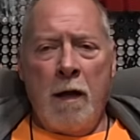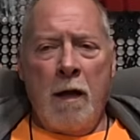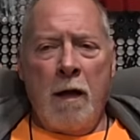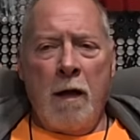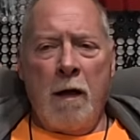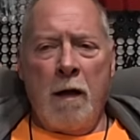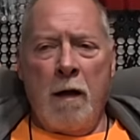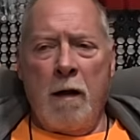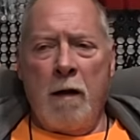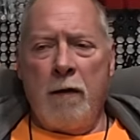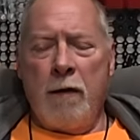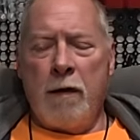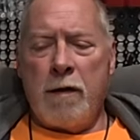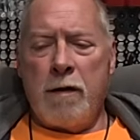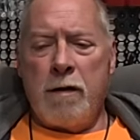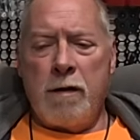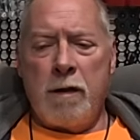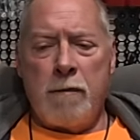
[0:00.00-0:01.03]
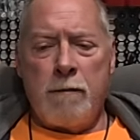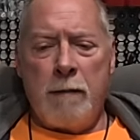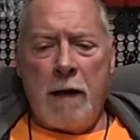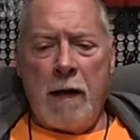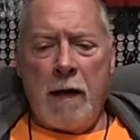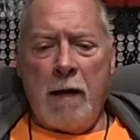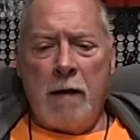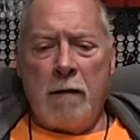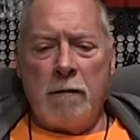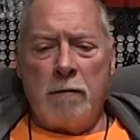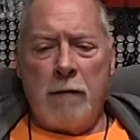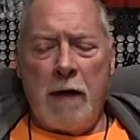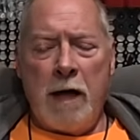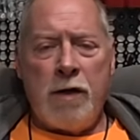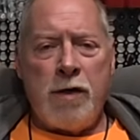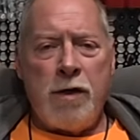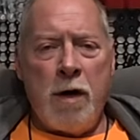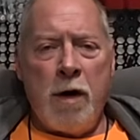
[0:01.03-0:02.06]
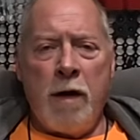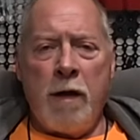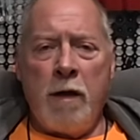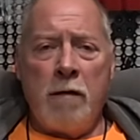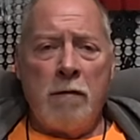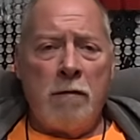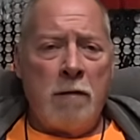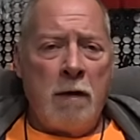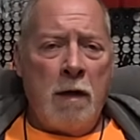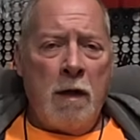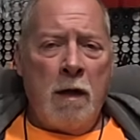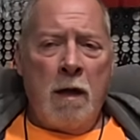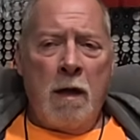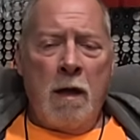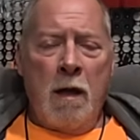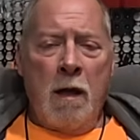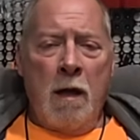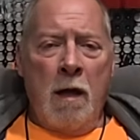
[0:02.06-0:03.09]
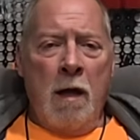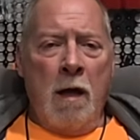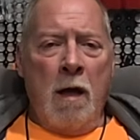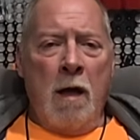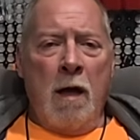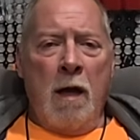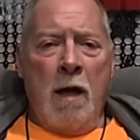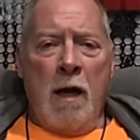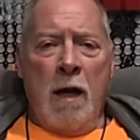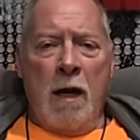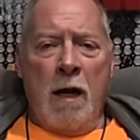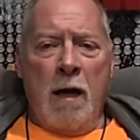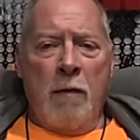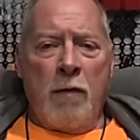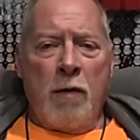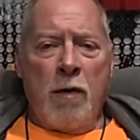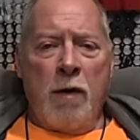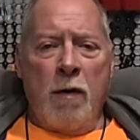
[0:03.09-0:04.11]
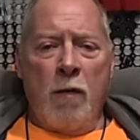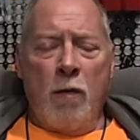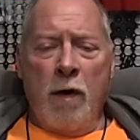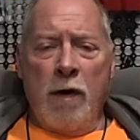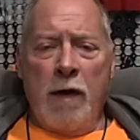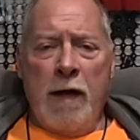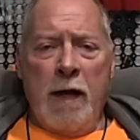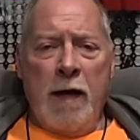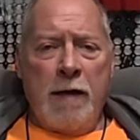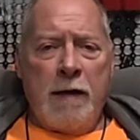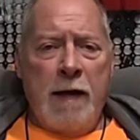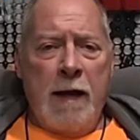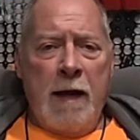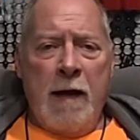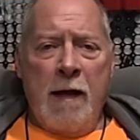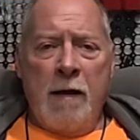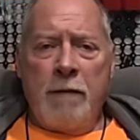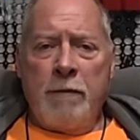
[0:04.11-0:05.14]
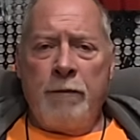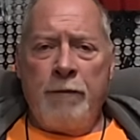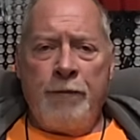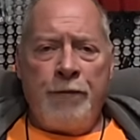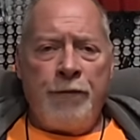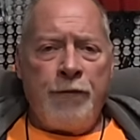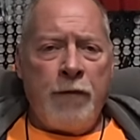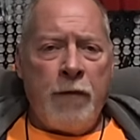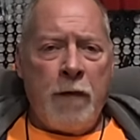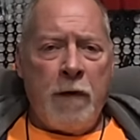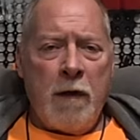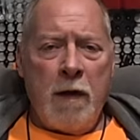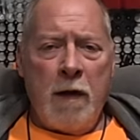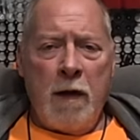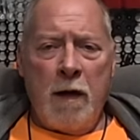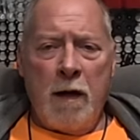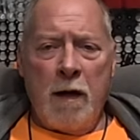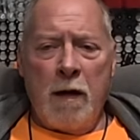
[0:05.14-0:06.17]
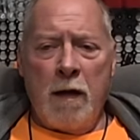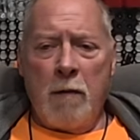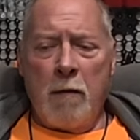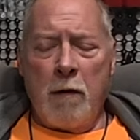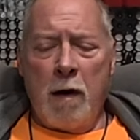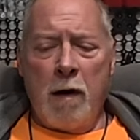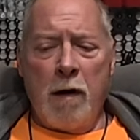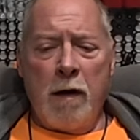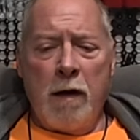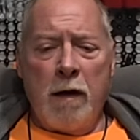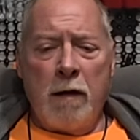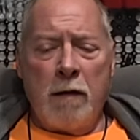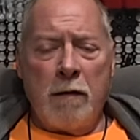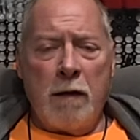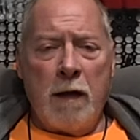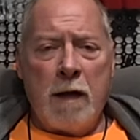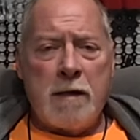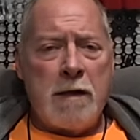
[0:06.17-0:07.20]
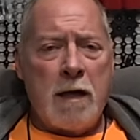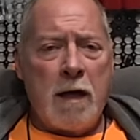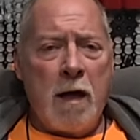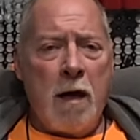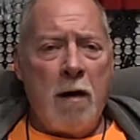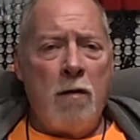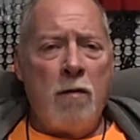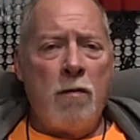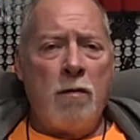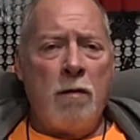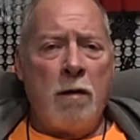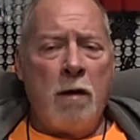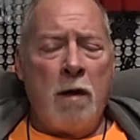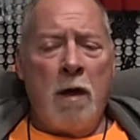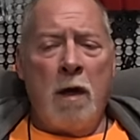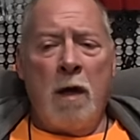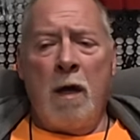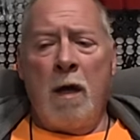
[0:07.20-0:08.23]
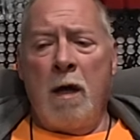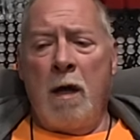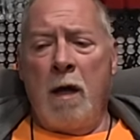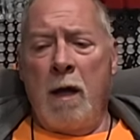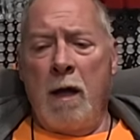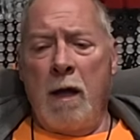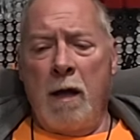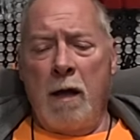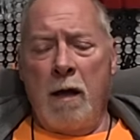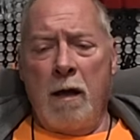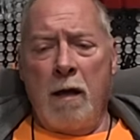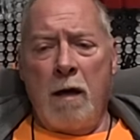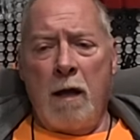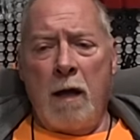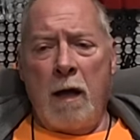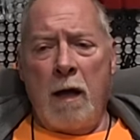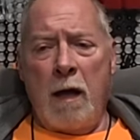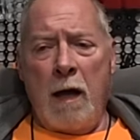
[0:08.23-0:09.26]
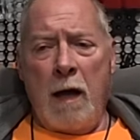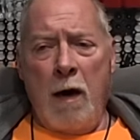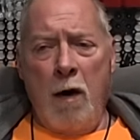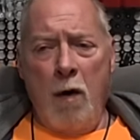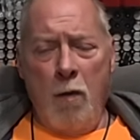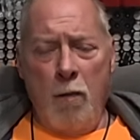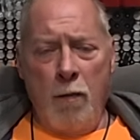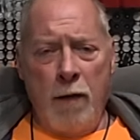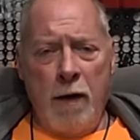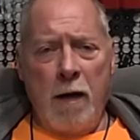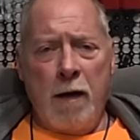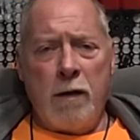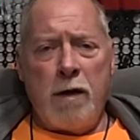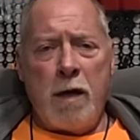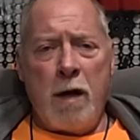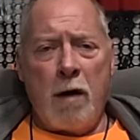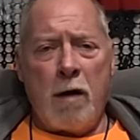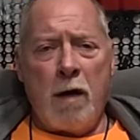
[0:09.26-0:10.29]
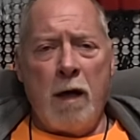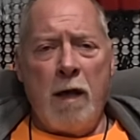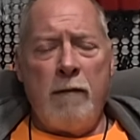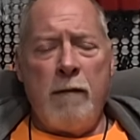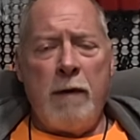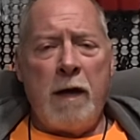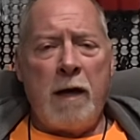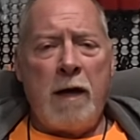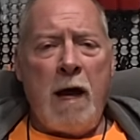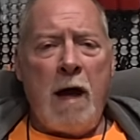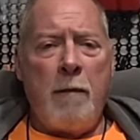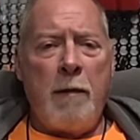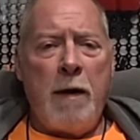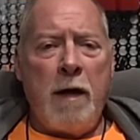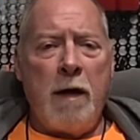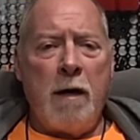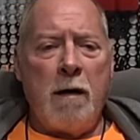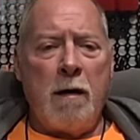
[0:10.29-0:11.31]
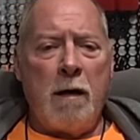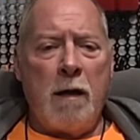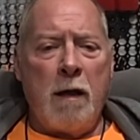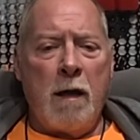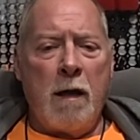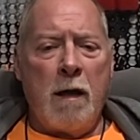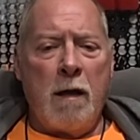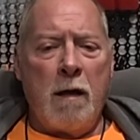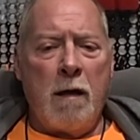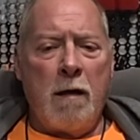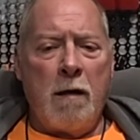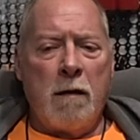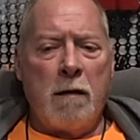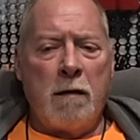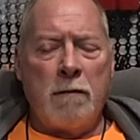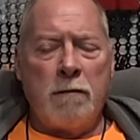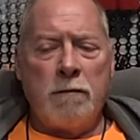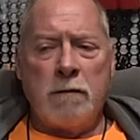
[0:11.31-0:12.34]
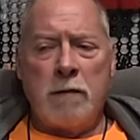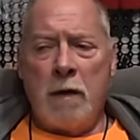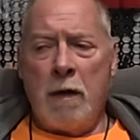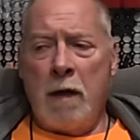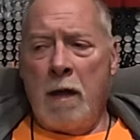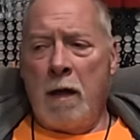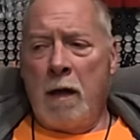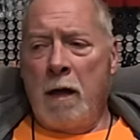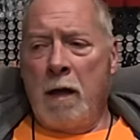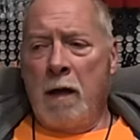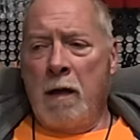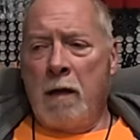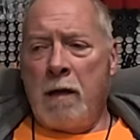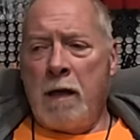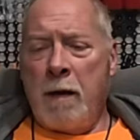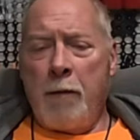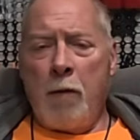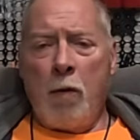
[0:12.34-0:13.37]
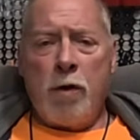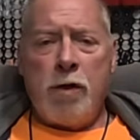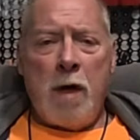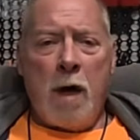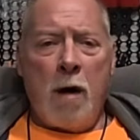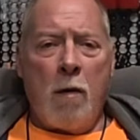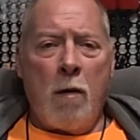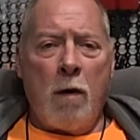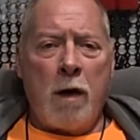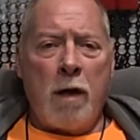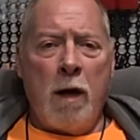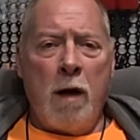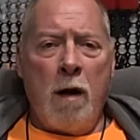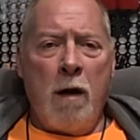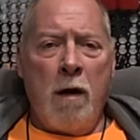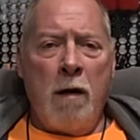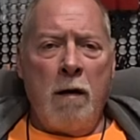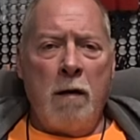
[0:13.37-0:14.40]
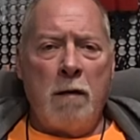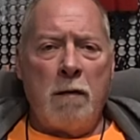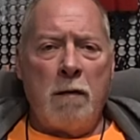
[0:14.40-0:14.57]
This is just my journey, and I'm doing it one day at a time, and I'm learning as I go. And I hope that y'all can leave me a comment. Tell me what y'all working on.